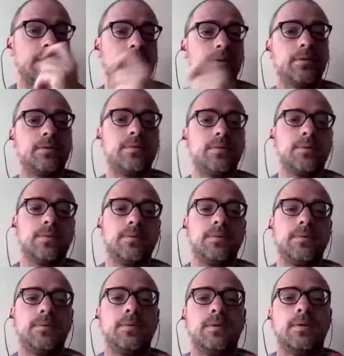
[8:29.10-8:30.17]
what's
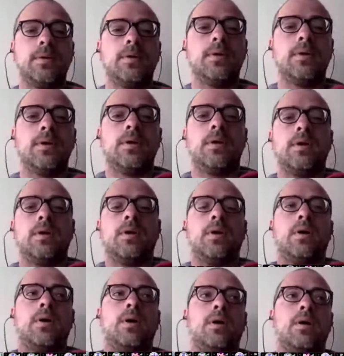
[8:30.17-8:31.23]
next, I think
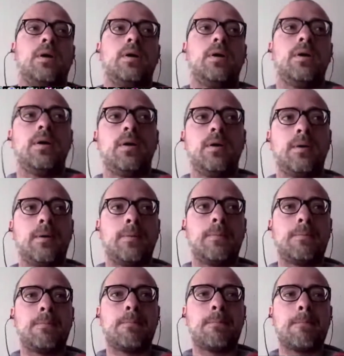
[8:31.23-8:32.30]
I'm going to
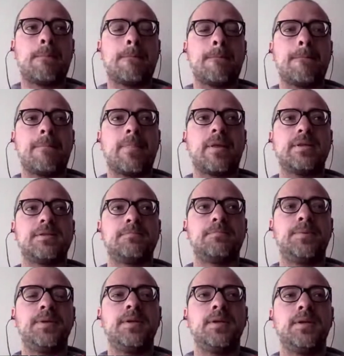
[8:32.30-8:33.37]
start
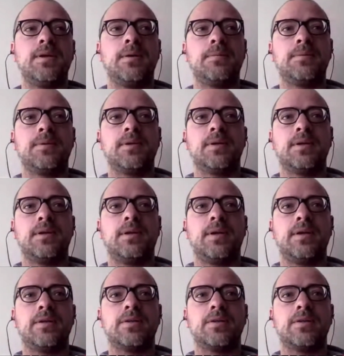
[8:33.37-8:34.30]
trying to